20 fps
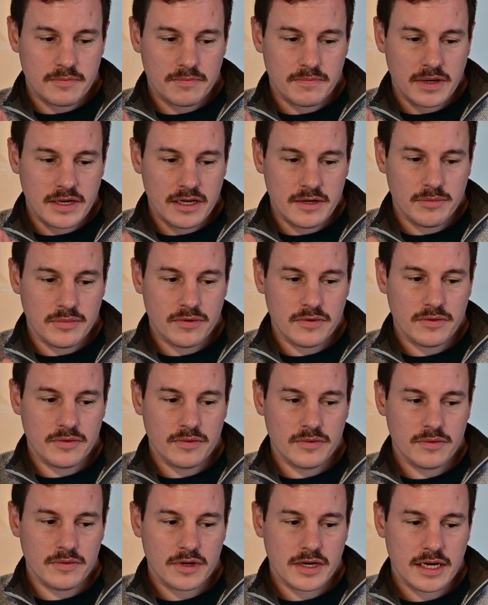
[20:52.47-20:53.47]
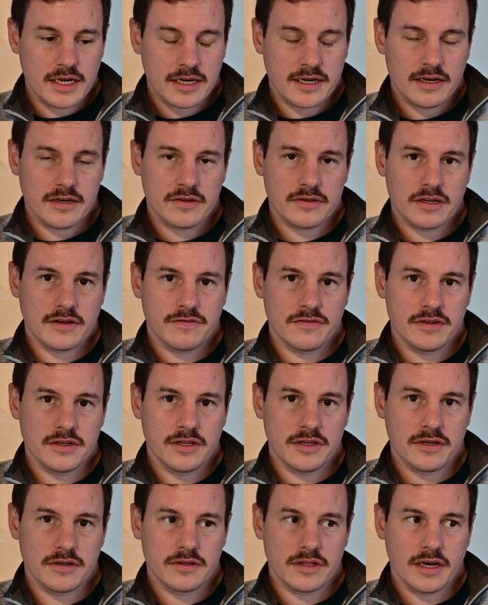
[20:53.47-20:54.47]
people clicking on that
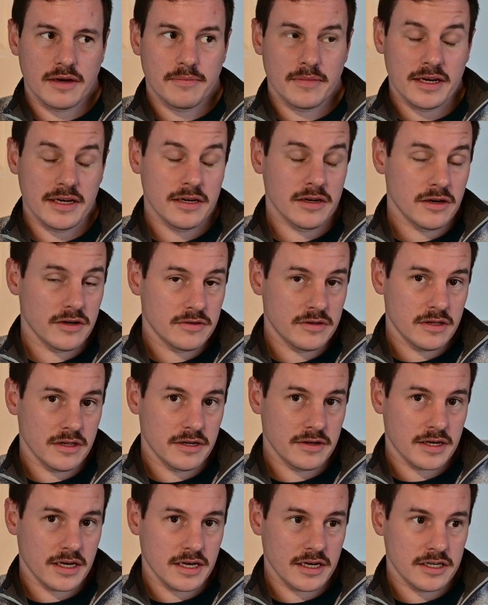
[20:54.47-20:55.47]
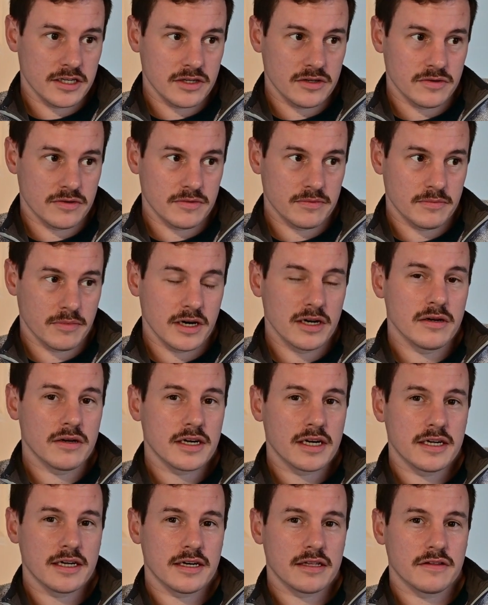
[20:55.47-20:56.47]
video that may know the location, or by
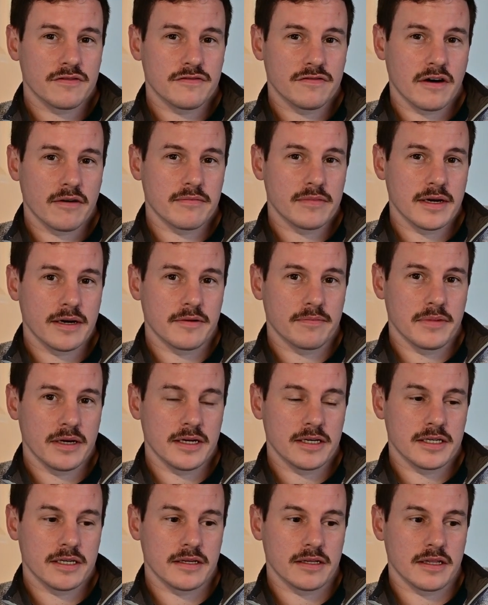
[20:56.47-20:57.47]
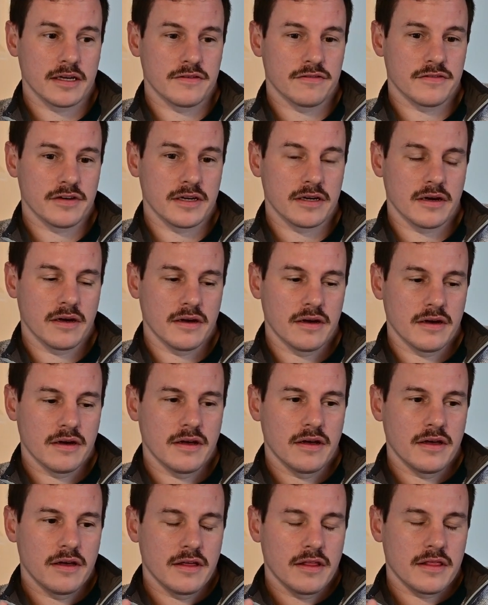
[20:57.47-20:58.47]
looking at the thumbnail picture, they think
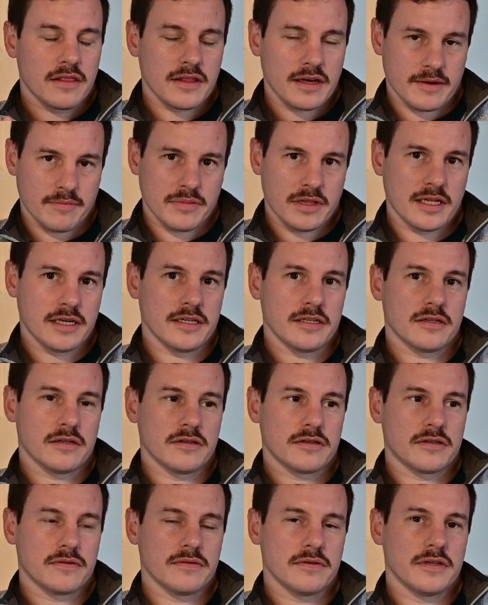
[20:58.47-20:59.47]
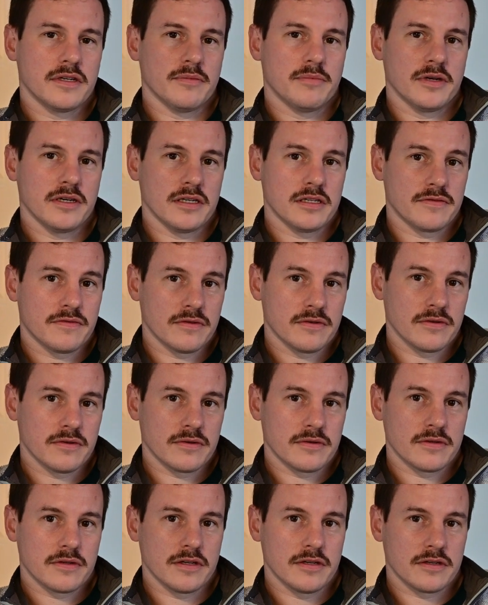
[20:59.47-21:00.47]
that place looks really
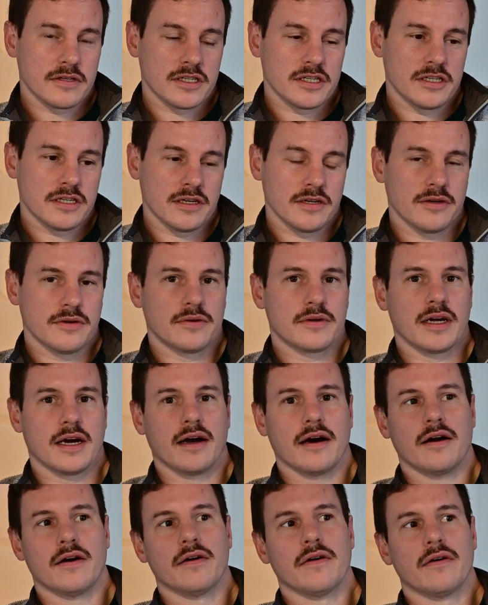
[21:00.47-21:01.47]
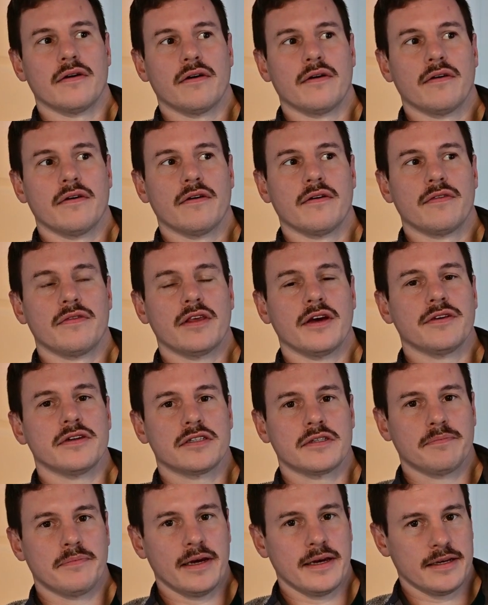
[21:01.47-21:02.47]
peaceful. It looks chilled out. They're
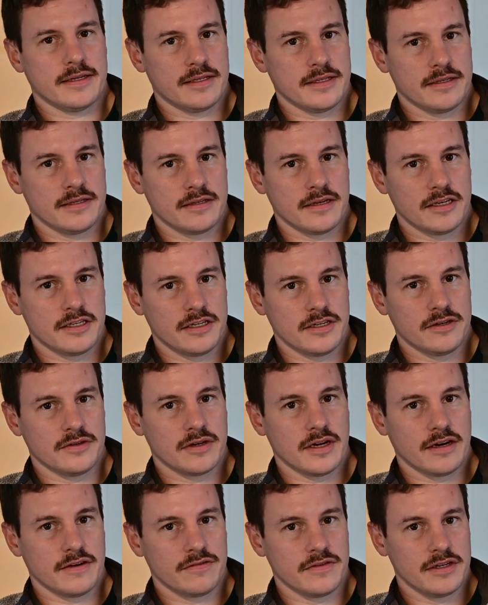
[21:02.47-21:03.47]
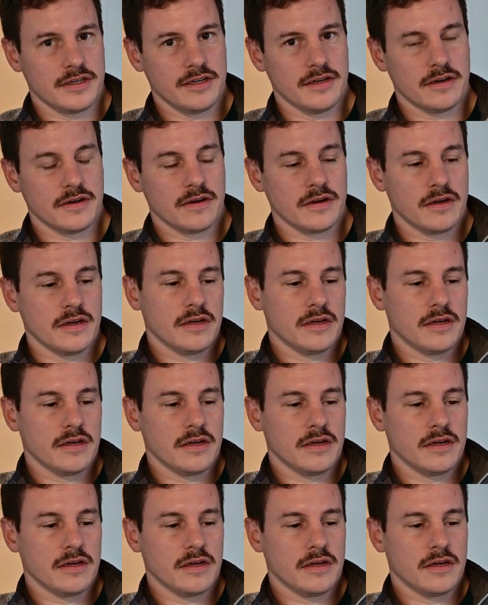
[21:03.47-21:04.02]
expecting a chilled out video.